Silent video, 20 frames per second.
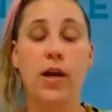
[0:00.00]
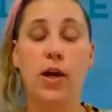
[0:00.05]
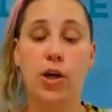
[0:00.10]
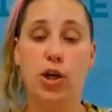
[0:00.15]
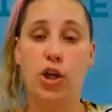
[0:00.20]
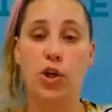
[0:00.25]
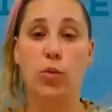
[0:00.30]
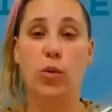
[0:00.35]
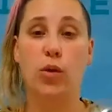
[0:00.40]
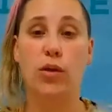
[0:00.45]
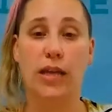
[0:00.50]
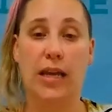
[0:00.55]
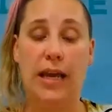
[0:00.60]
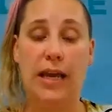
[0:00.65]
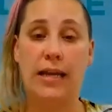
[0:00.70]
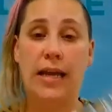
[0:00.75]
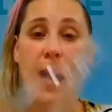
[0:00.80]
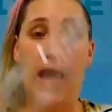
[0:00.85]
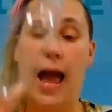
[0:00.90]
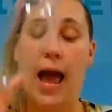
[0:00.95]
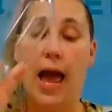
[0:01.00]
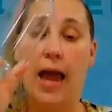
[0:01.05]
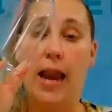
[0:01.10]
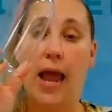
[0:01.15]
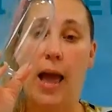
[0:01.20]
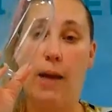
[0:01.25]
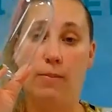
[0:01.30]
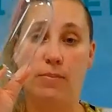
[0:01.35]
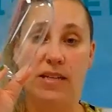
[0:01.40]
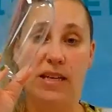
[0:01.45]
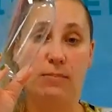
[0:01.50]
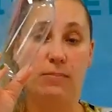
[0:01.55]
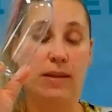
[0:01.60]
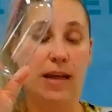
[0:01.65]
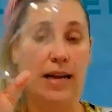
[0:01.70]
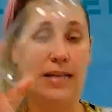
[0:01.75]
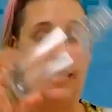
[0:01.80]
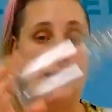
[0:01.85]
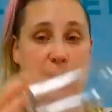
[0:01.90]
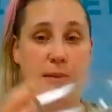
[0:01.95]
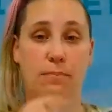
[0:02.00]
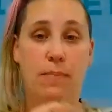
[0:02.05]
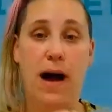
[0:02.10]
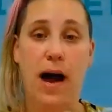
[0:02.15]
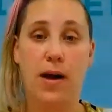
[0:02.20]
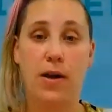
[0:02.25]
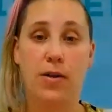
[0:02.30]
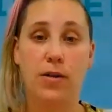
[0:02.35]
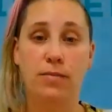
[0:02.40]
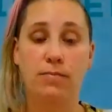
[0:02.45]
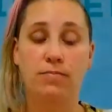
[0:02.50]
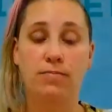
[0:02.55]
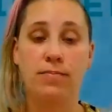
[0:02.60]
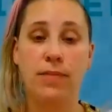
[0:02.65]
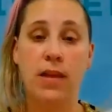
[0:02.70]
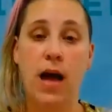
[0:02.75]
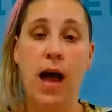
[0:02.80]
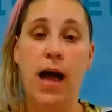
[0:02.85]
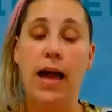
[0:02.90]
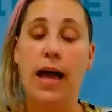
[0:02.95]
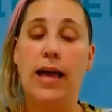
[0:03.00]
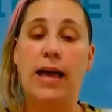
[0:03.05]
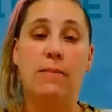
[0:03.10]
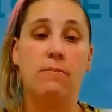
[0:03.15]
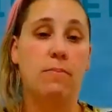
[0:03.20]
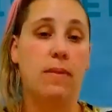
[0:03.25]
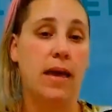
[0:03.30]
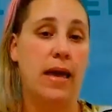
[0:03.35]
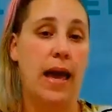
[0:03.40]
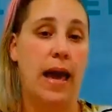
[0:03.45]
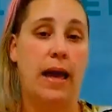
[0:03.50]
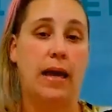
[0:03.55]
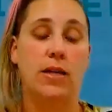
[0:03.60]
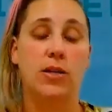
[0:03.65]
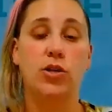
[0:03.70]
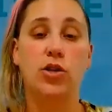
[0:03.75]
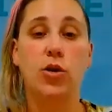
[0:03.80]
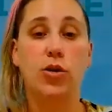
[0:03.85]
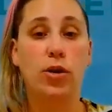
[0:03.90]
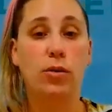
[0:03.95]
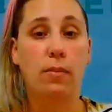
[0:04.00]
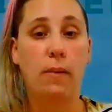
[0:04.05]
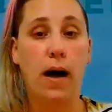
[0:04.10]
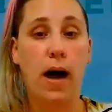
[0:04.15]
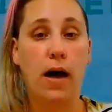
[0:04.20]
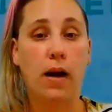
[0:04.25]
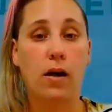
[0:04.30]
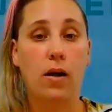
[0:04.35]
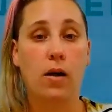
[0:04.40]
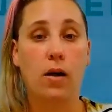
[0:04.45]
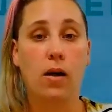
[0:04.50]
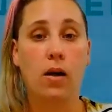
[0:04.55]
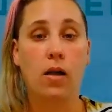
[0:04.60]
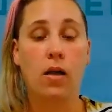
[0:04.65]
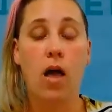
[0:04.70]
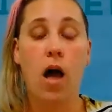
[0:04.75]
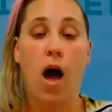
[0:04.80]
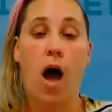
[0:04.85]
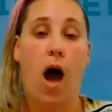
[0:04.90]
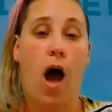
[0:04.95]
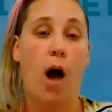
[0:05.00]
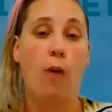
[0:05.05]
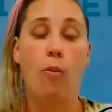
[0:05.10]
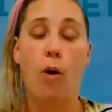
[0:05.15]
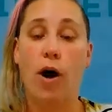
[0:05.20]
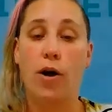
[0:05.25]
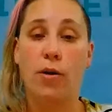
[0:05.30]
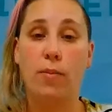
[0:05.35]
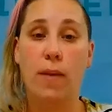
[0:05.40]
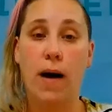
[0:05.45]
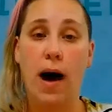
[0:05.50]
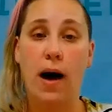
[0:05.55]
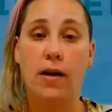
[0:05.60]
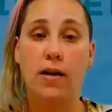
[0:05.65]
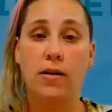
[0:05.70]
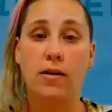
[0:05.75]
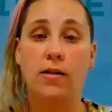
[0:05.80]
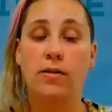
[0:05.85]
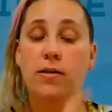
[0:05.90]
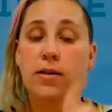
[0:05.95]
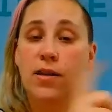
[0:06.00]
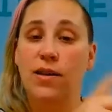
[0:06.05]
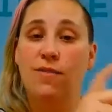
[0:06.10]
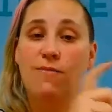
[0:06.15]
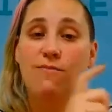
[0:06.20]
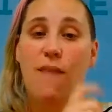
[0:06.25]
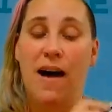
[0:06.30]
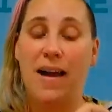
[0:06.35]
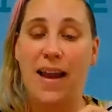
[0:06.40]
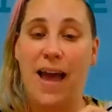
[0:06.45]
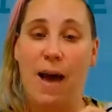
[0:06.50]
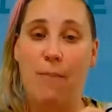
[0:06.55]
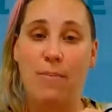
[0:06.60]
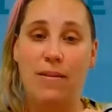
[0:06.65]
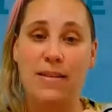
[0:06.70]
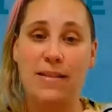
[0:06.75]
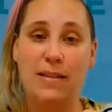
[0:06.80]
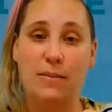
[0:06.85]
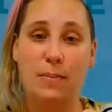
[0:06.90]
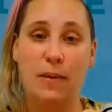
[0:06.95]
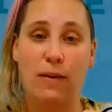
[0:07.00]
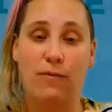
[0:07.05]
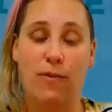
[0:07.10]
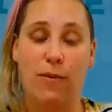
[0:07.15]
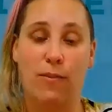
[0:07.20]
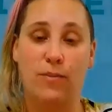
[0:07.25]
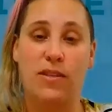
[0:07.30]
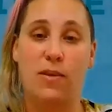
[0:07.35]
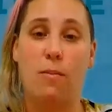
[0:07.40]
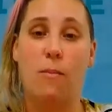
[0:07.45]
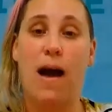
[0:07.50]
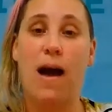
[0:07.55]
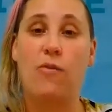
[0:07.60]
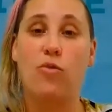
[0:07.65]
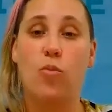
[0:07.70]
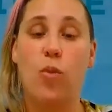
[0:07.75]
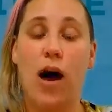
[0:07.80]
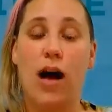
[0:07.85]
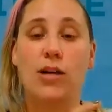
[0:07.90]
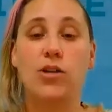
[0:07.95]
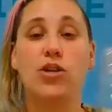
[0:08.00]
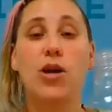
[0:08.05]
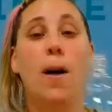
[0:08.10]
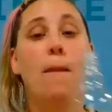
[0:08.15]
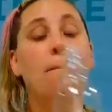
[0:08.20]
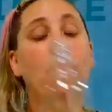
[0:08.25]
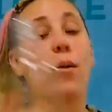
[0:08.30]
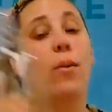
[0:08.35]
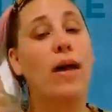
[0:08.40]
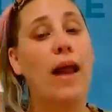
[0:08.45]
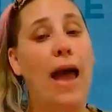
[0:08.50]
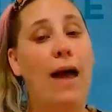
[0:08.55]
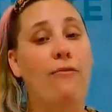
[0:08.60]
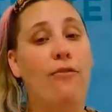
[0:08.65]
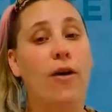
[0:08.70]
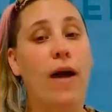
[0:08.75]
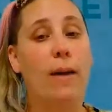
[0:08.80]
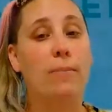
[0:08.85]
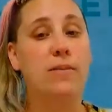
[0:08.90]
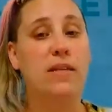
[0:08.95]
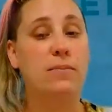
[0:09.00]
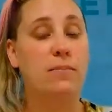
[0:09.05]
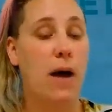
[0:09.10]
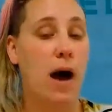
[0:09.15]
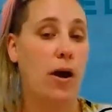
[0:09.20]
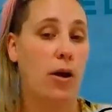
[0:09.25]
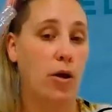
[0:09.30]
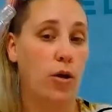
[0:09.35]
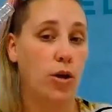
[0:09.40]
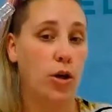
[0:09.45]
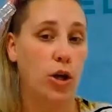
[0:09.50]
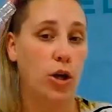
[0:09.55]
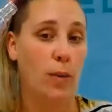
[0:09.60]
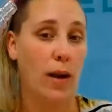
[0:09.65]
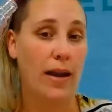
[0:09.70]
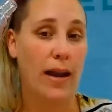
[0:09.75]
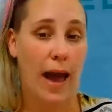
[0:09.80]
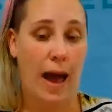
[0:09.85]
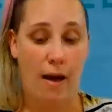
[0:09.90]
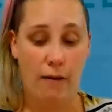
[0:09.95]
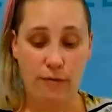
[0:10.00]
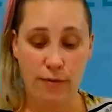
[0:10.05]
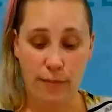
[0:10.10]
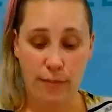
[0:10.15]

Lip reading: you will need an empty plastic bottle. It can be a soda bottle, a water bottle. Mine happens to be from some mouthwash, but whatever empty bottle you might have.